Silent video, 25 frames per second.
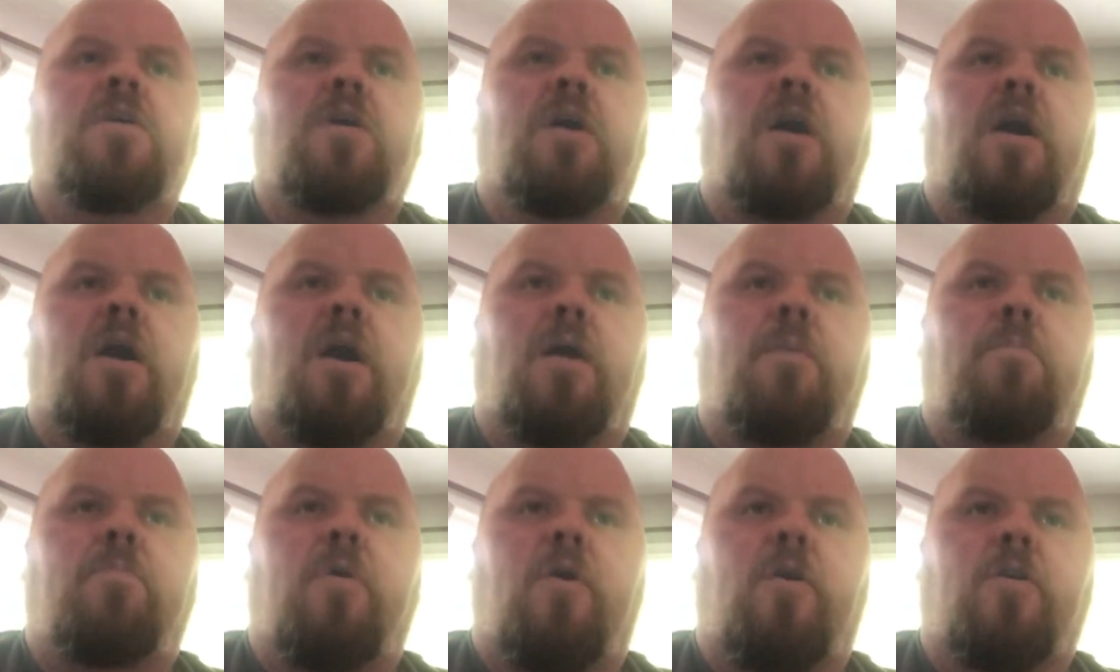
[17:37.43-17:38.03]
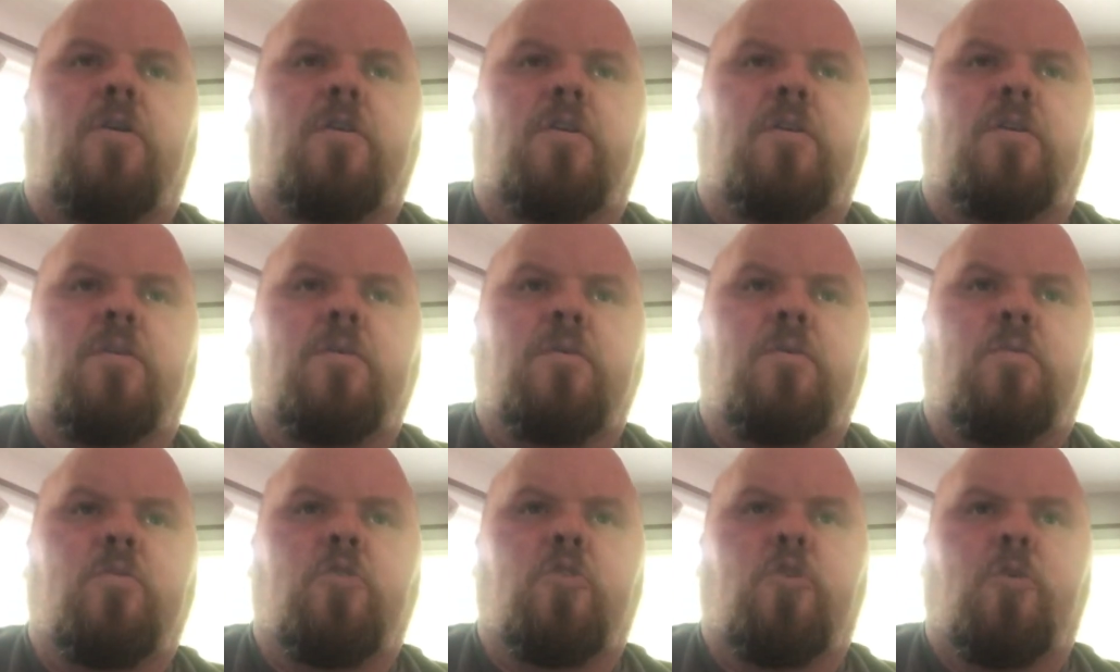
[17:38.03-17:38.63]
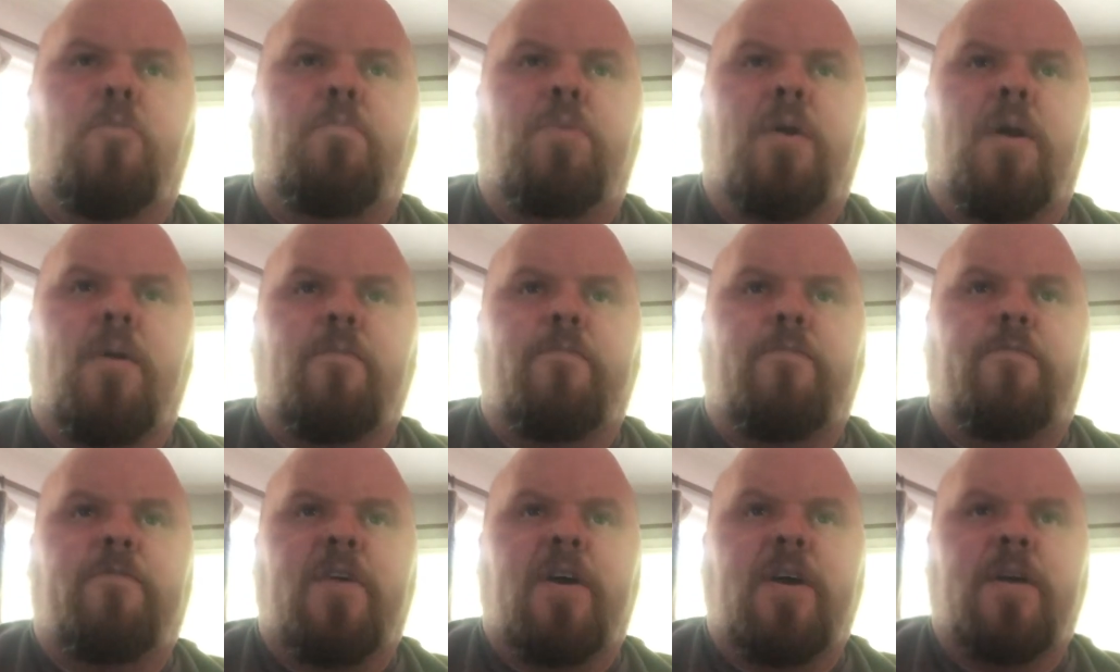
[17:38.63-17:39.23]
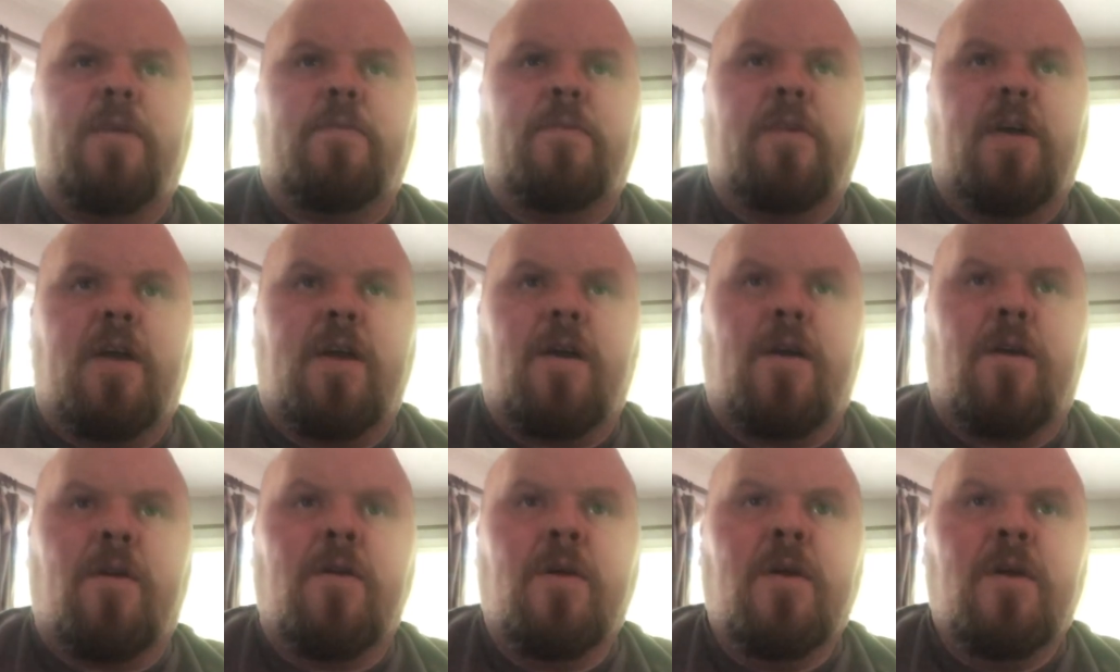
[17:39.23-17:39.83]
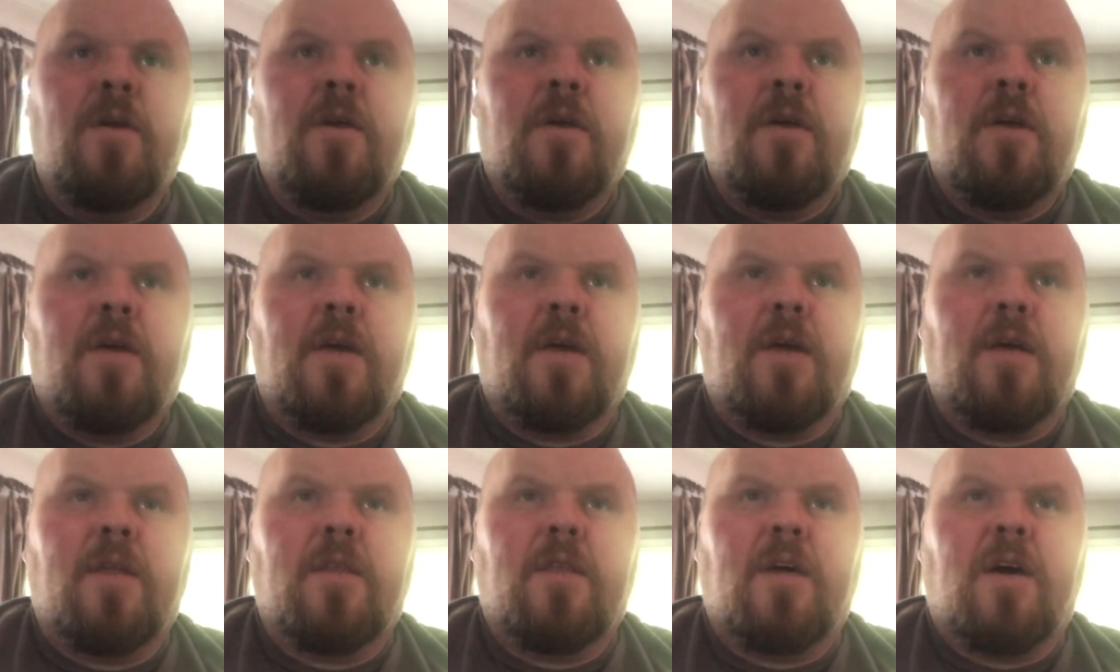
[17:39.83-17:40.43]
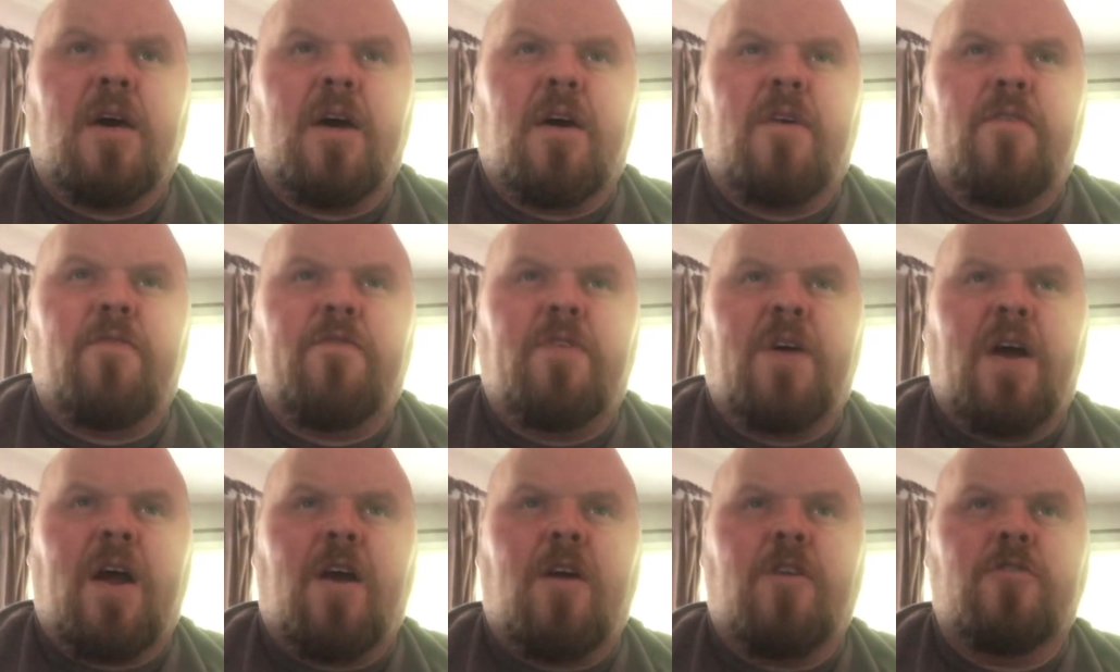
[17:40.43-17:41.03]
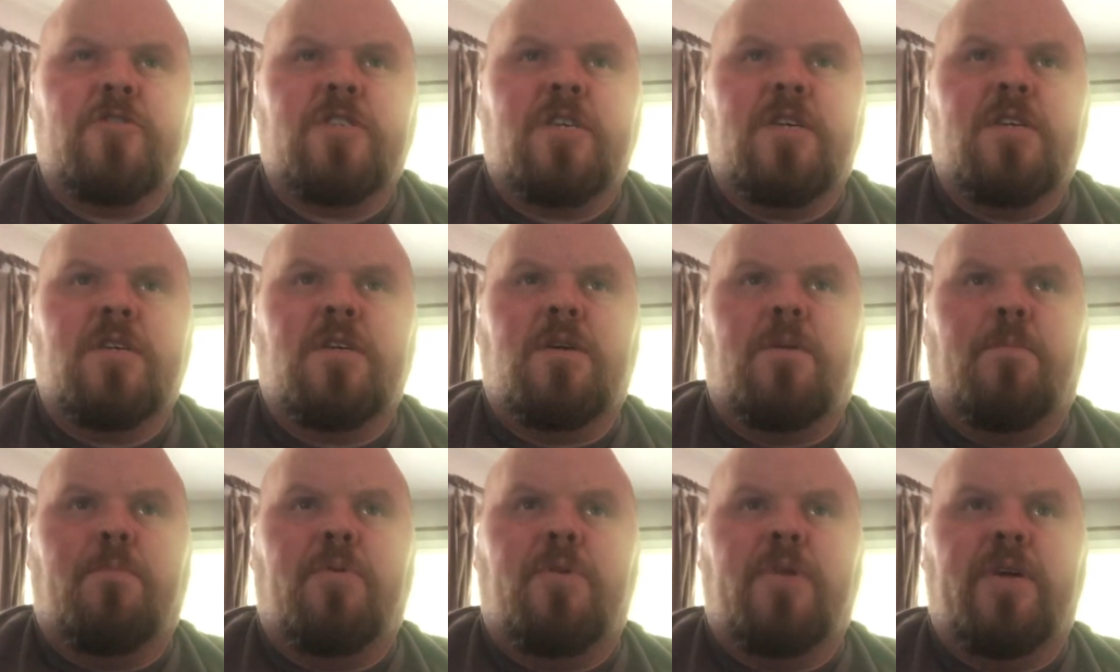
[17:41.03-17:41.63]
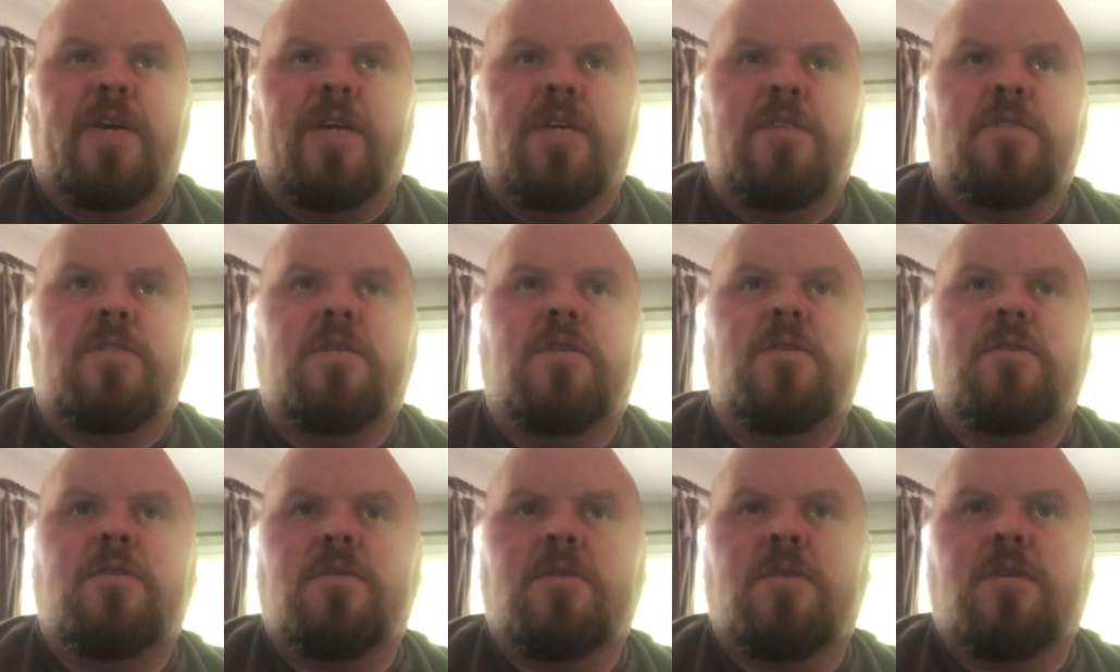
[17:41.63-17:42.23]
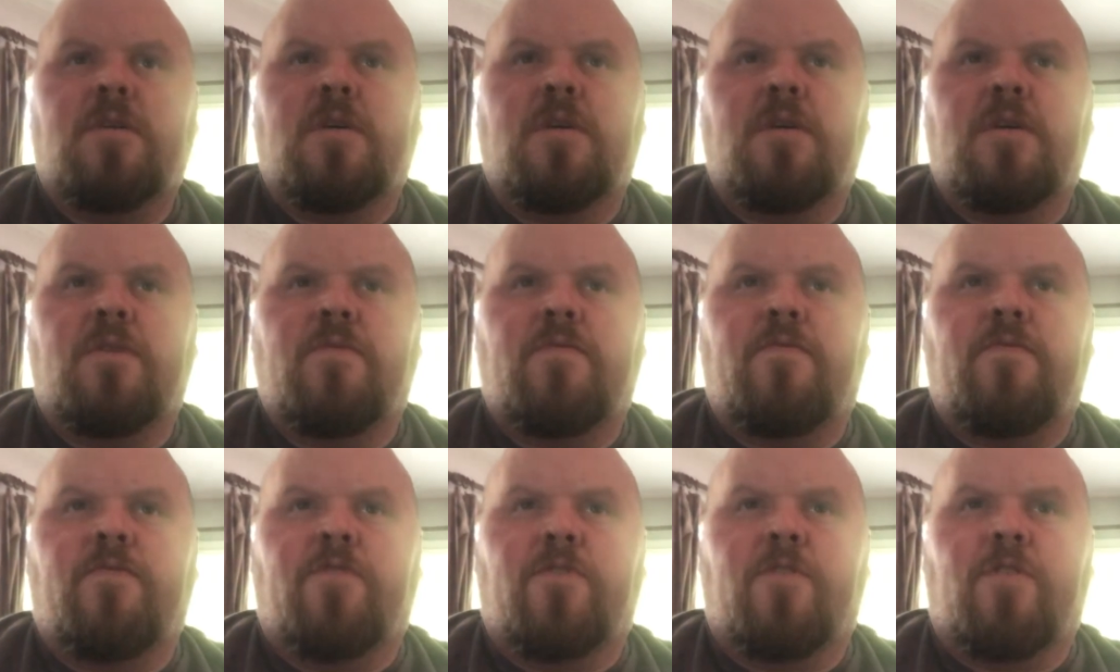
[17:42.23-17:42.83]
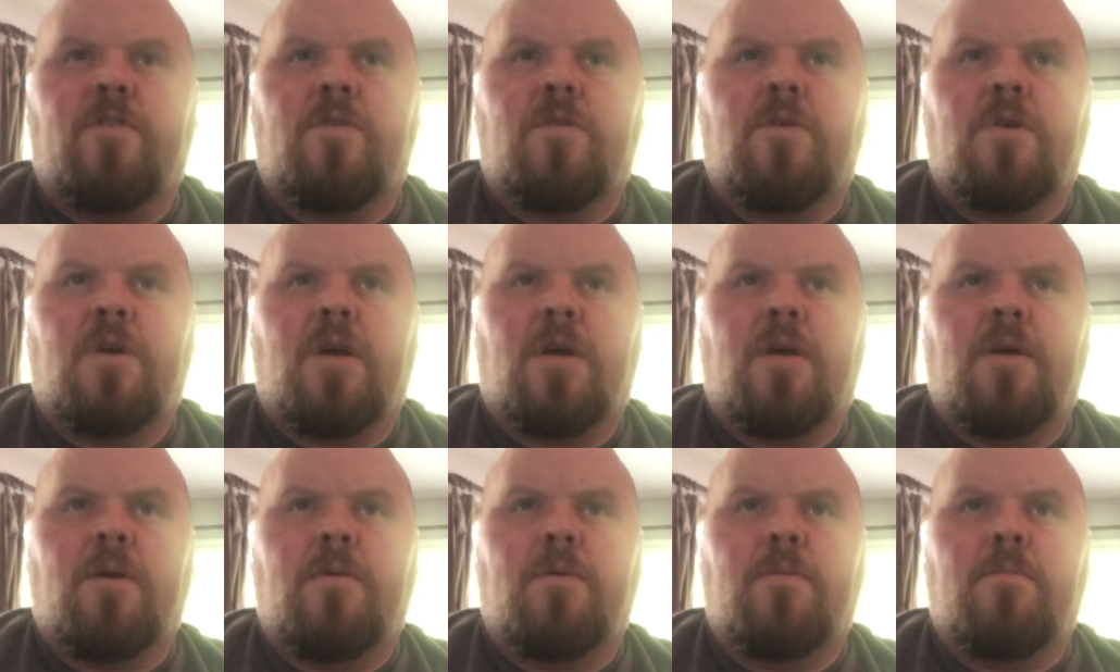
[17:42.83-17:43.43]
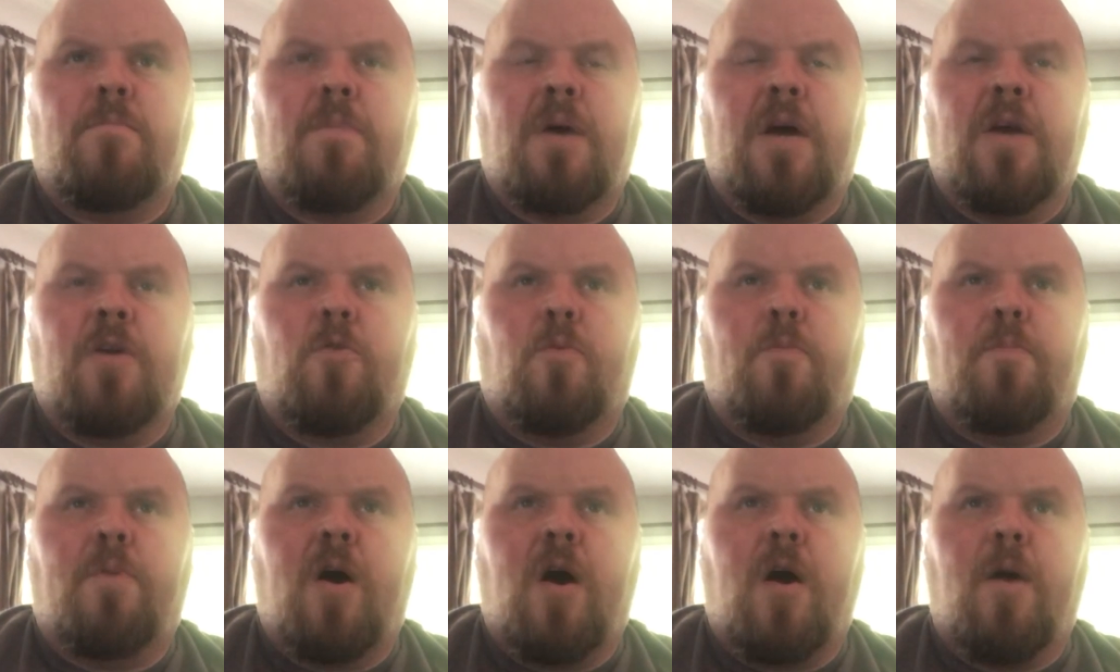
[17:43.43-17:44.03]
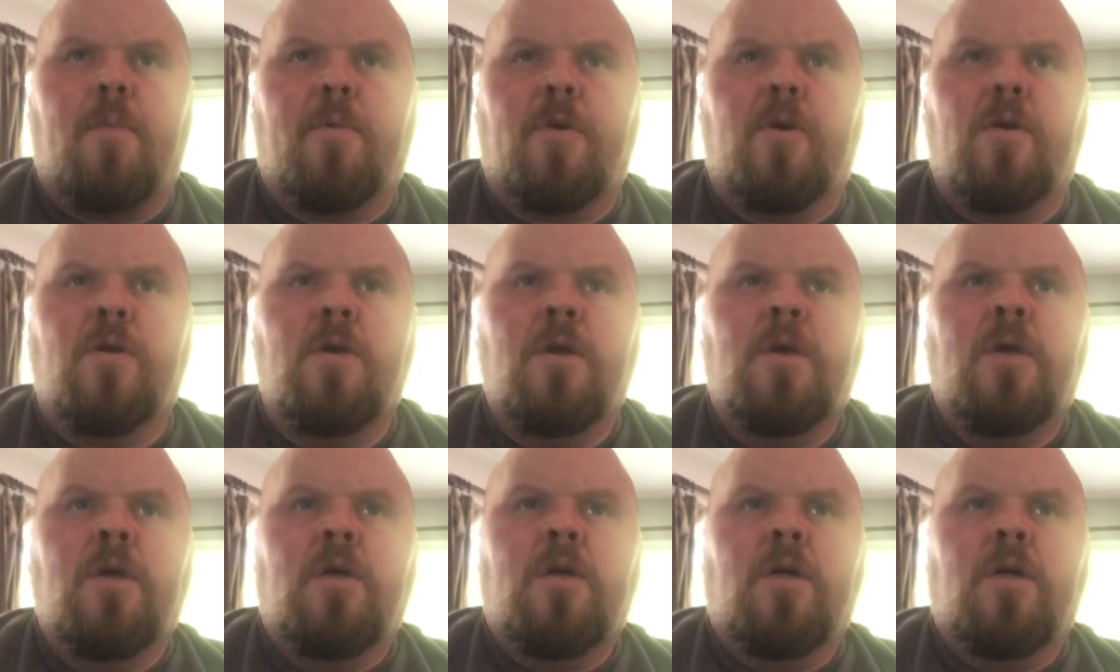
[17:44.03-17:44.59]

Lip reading: Parker, a little pump fake there, and fires incomplete for Michael Palmer.